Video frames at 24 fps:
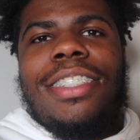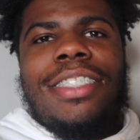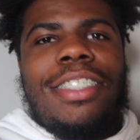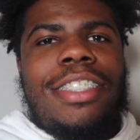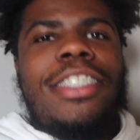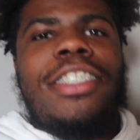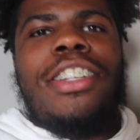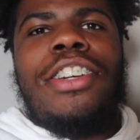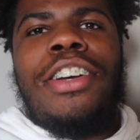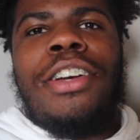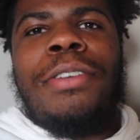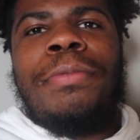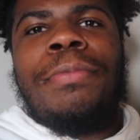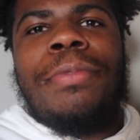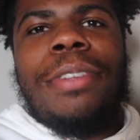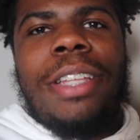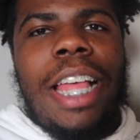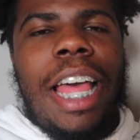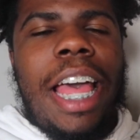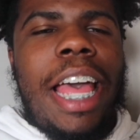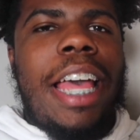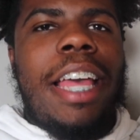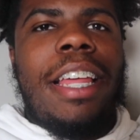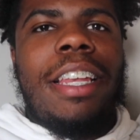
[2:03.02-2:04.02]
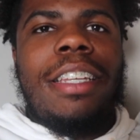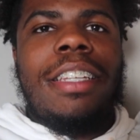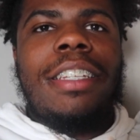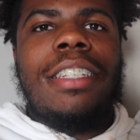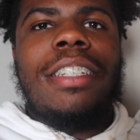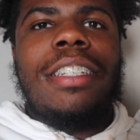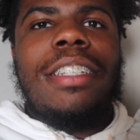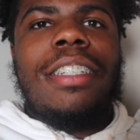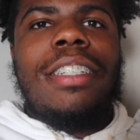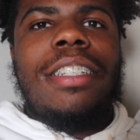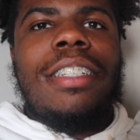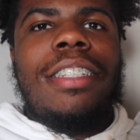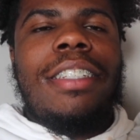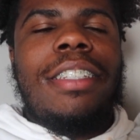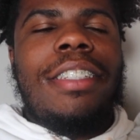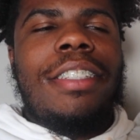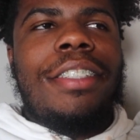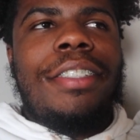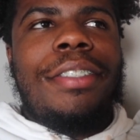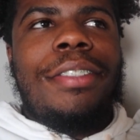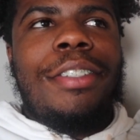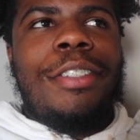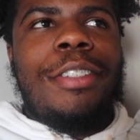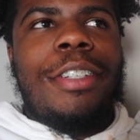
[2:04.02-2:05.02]
So I'm glad.
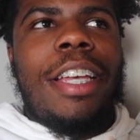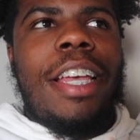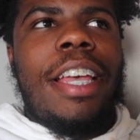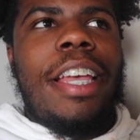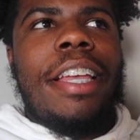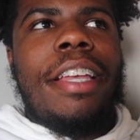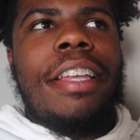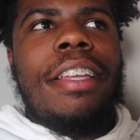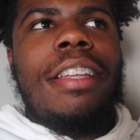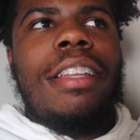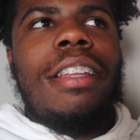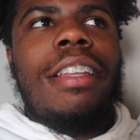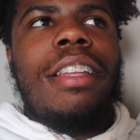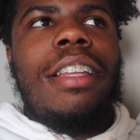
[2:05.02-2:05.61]
Okay?